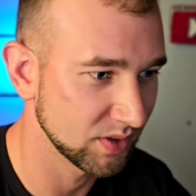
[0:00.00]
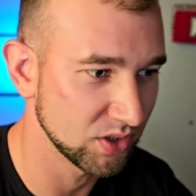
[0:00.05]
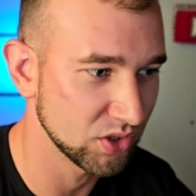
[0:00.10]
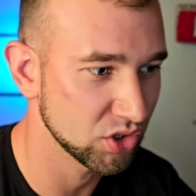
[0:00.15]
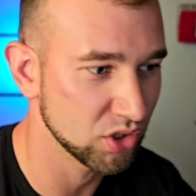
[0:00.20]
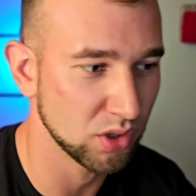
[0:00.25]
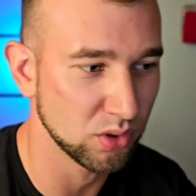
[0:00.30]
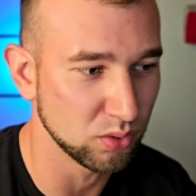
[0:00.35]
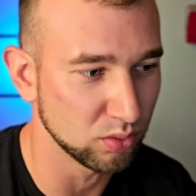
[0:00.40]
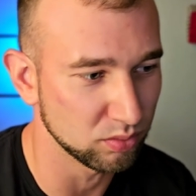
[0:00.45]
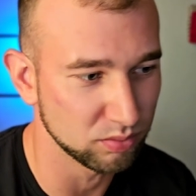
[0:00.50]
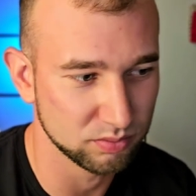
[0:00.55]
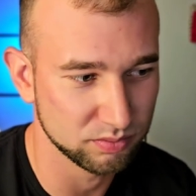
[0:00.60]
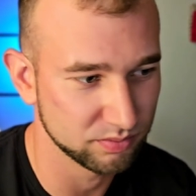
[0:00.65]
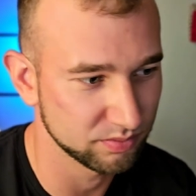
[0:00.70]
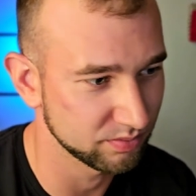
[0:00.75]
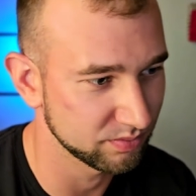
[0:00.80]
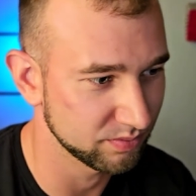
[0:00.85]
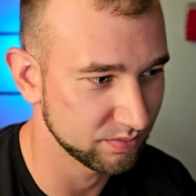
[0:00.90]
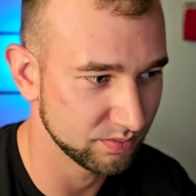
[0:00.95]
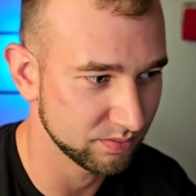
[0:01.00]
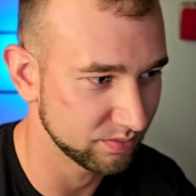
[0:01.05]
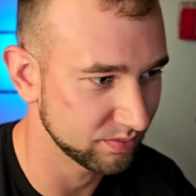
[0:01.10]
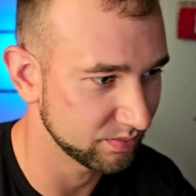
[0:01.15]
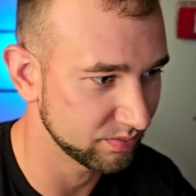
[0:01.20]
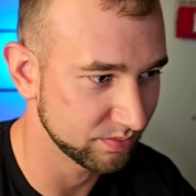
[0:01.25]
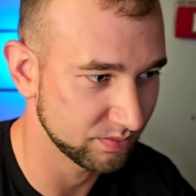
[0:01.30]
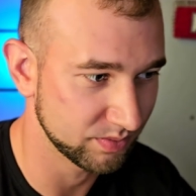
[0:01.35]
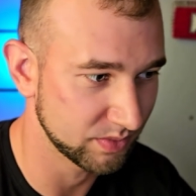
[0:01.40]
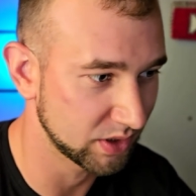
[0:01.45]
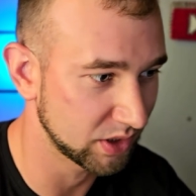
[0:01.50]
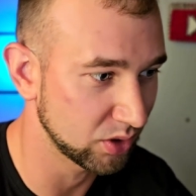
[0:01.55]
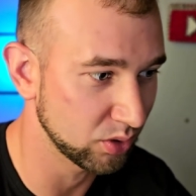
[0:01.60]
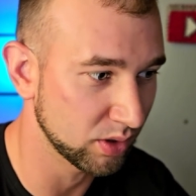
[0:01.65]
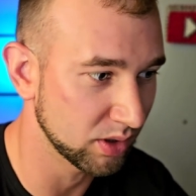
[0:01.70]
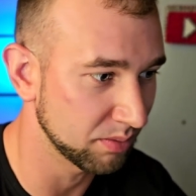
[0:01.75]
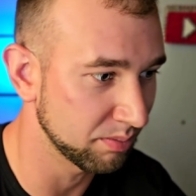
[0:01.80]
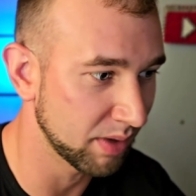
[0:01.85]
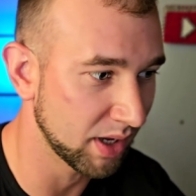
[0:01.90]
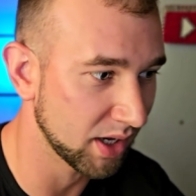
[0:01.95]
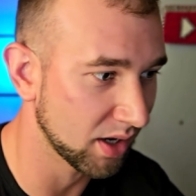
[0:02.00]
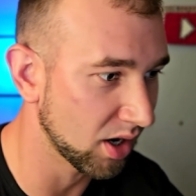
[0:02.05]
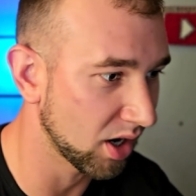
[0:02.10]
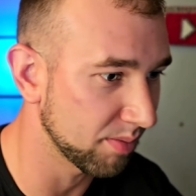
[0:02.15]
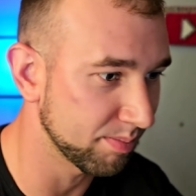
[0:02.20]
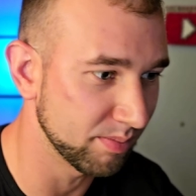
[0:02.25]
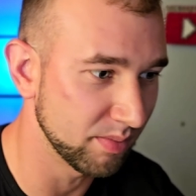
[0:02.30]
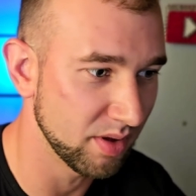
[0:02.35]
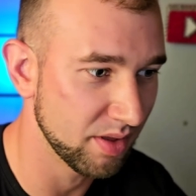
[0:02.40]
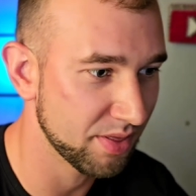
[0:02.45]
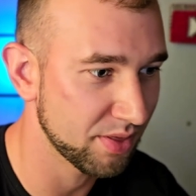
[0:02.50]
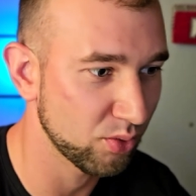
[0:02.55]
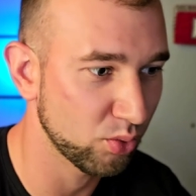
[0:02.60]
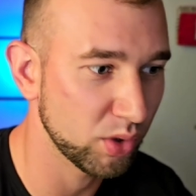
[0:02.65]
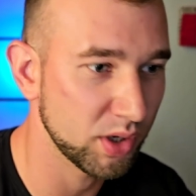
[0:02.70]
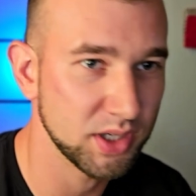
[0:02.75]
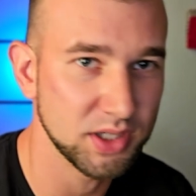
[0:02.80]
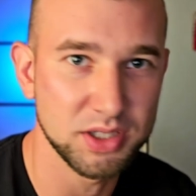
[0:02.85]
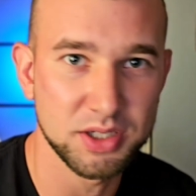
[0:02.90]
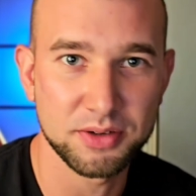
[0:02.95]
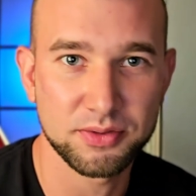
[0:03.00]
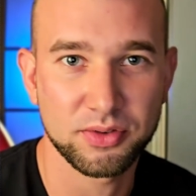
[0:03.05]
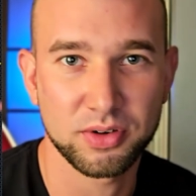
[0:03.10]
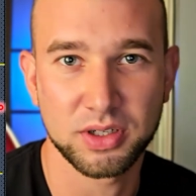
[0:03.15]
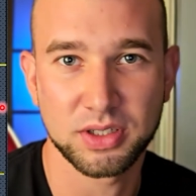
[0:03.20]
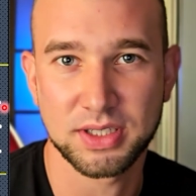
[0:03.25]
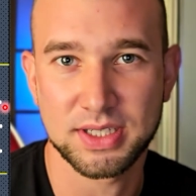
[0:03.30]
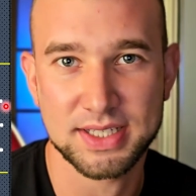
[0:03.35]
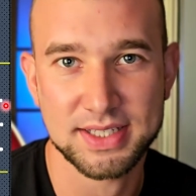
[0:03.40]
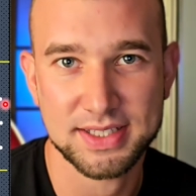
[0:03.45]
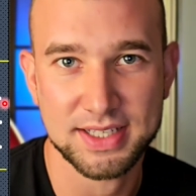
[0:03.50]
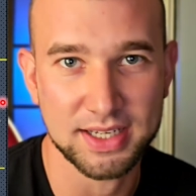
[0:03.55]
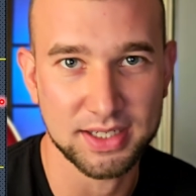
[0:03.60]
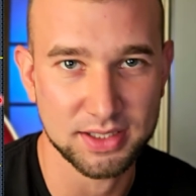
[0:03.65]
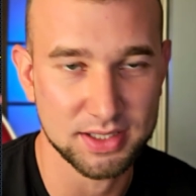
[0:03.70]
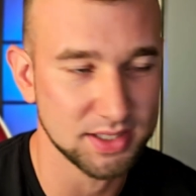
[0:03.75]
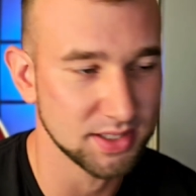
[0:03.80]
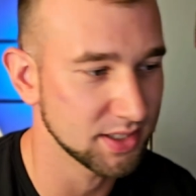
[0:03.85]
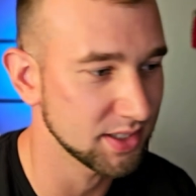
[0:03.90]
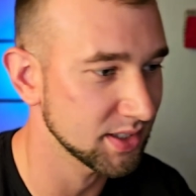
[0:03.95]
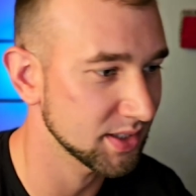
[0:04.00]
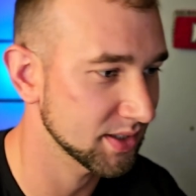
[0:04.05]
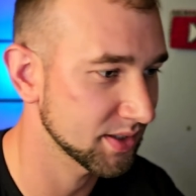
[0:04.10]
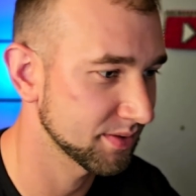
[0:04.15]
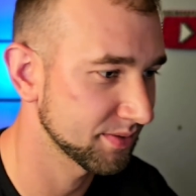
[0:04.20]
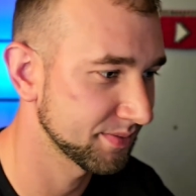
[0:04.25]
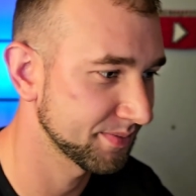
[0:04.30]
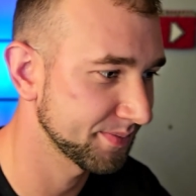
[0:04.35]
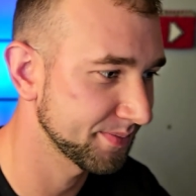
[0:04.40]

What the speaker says: So you can make up 3 different sentences.